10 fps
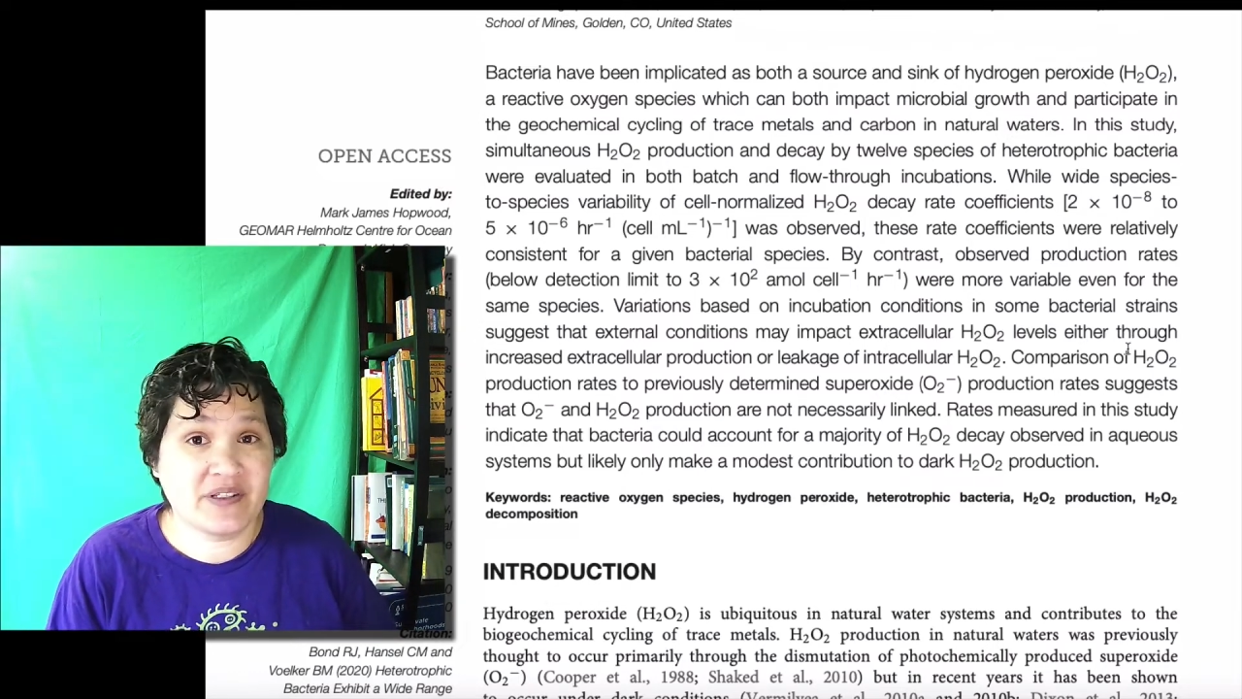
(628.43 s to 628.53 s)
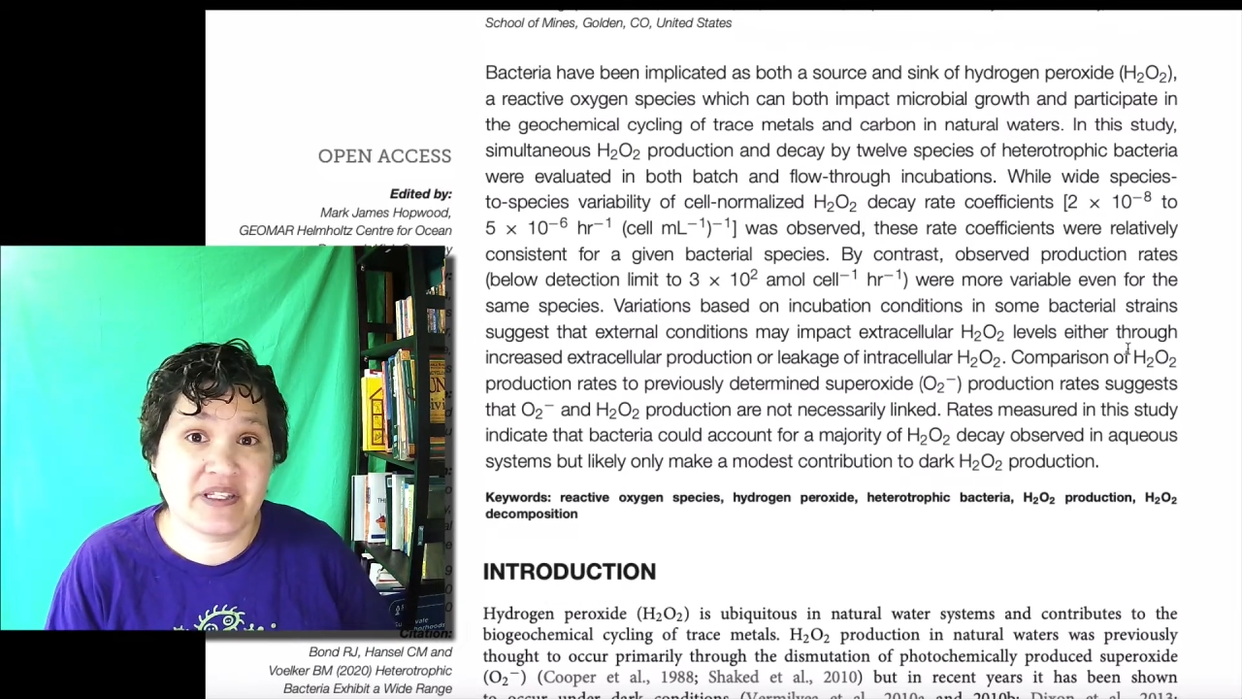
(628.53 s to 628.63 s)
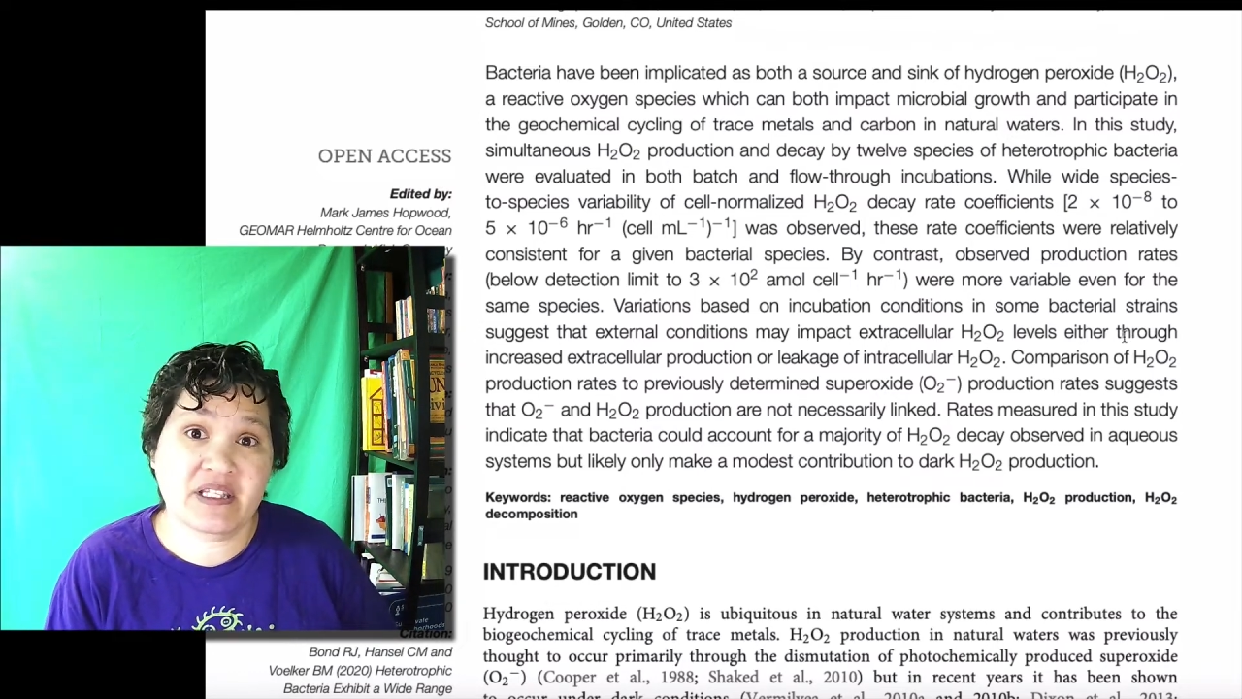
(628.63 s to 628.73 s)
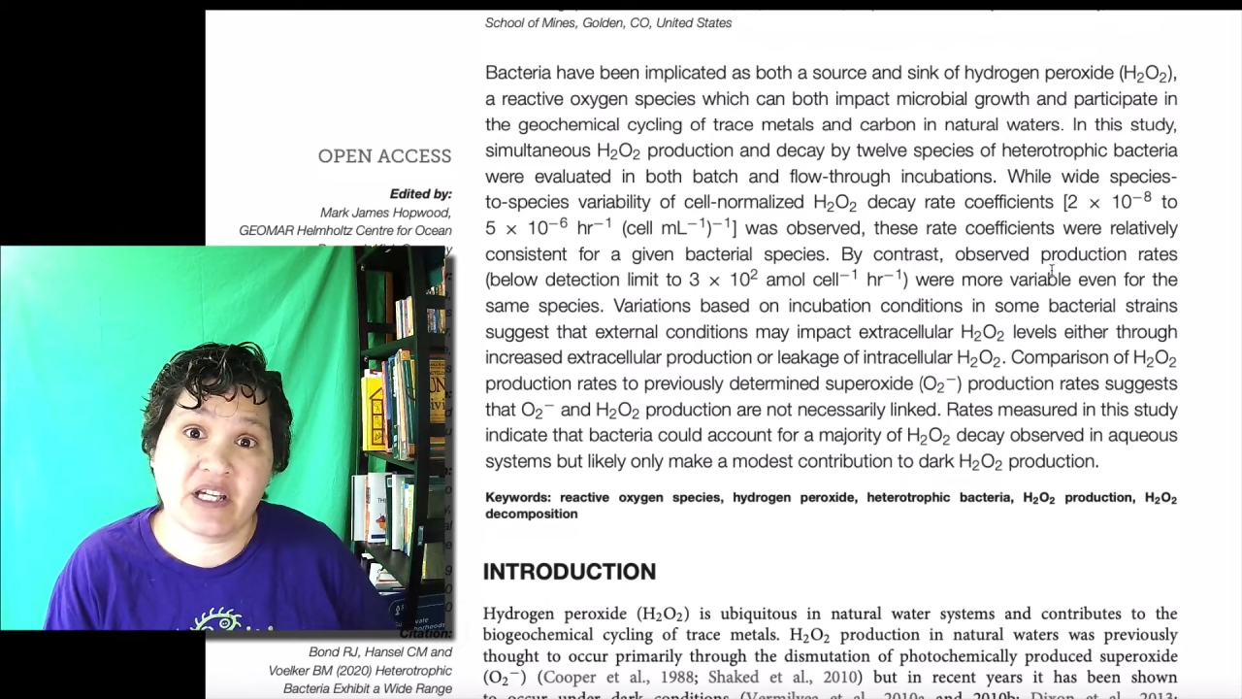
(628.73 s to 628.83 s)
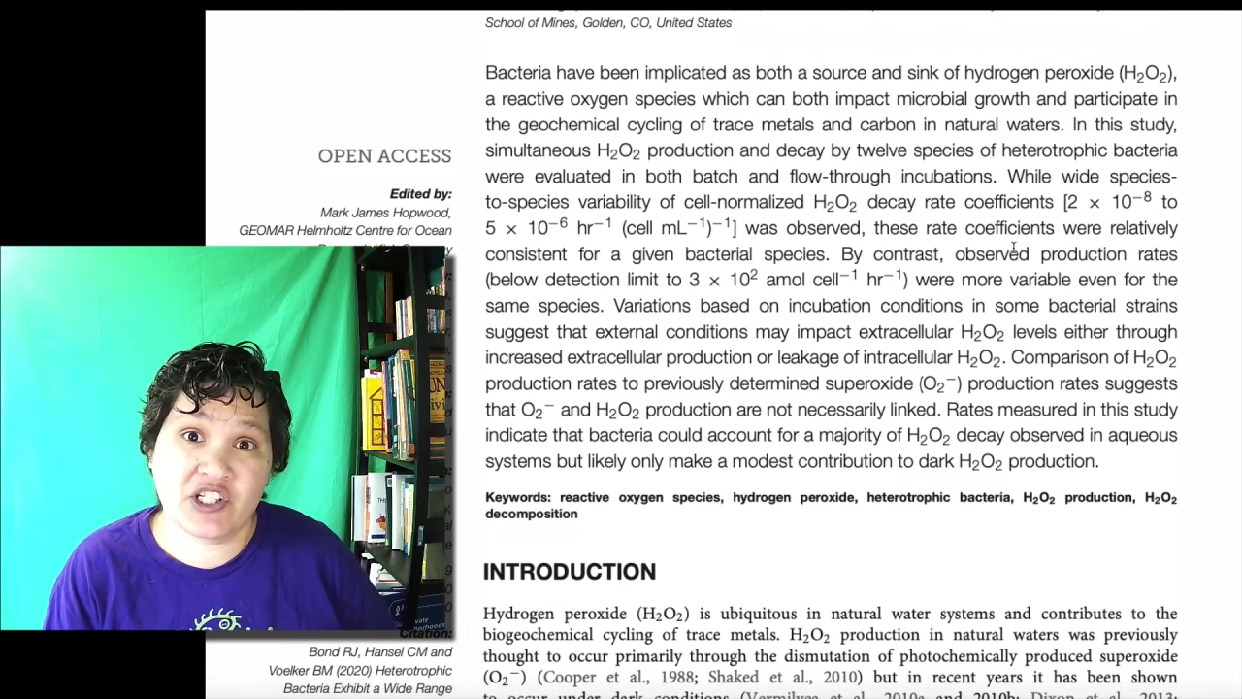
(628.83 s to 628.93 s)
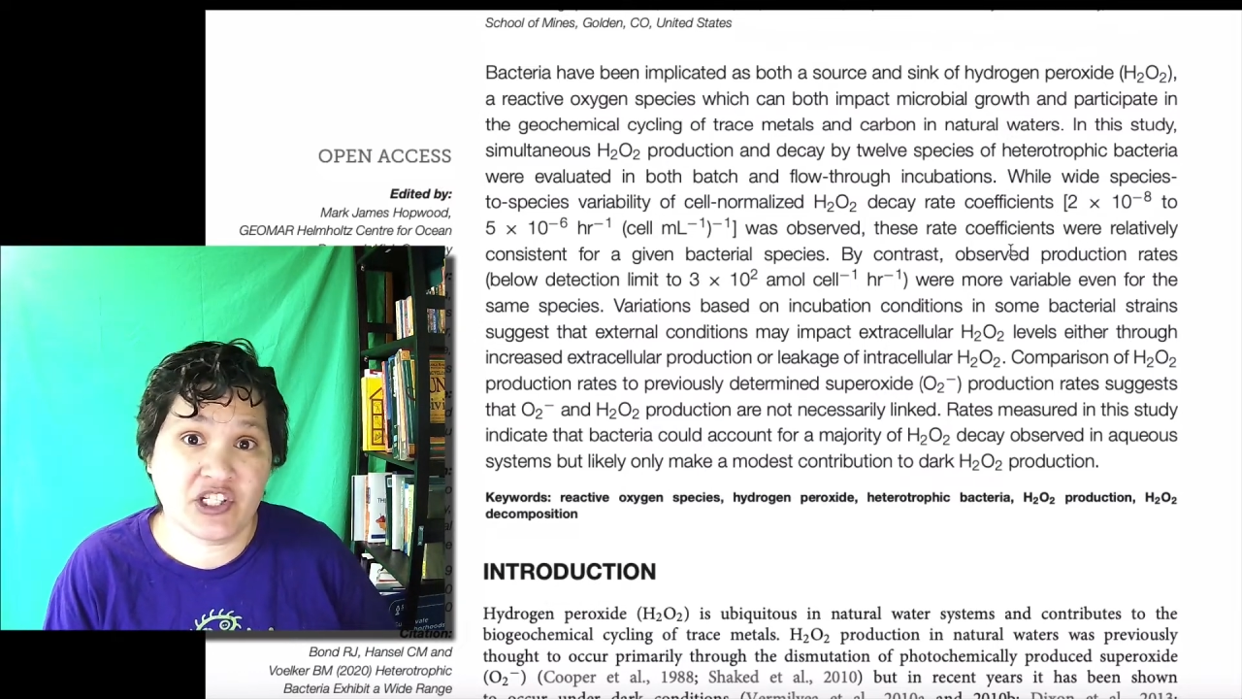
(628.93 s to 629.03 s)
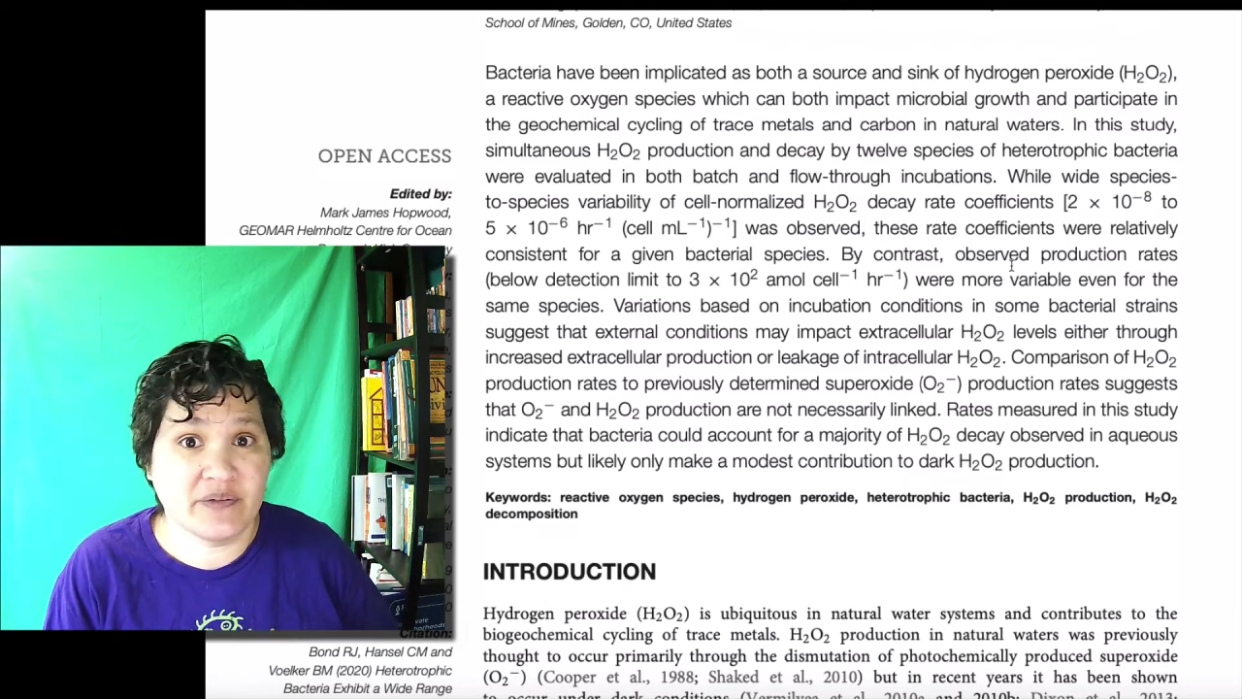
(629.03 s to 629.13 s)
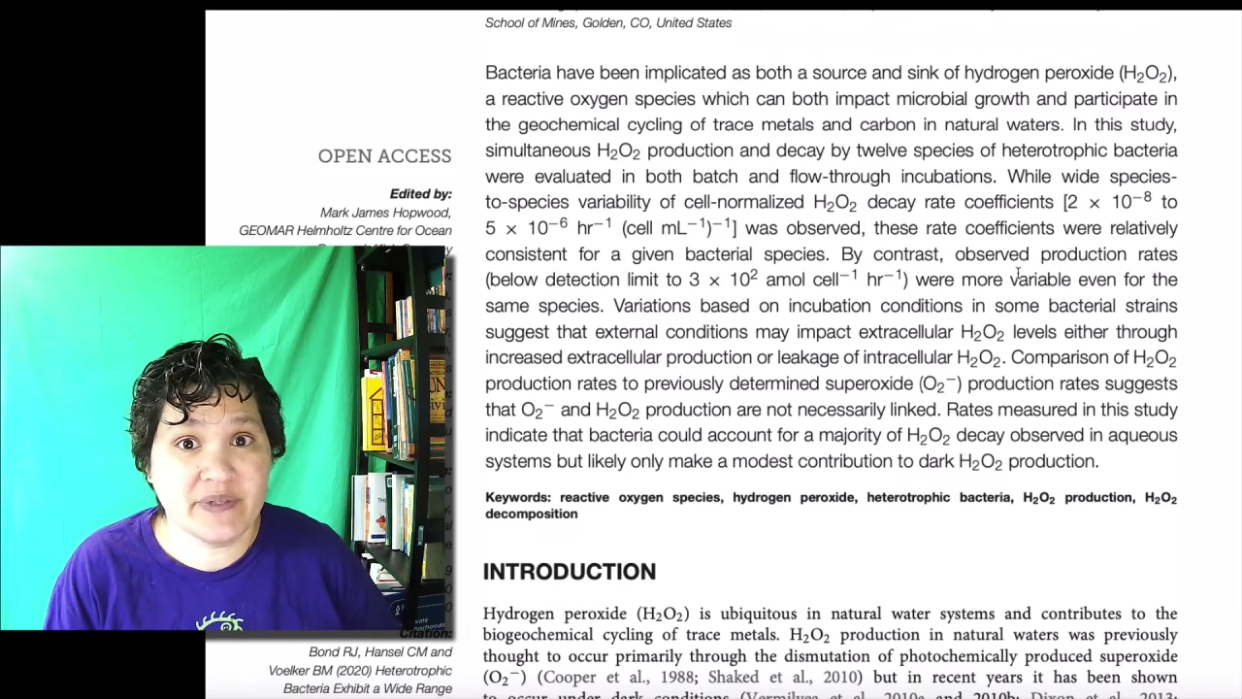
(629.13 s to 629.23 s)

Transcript: discussion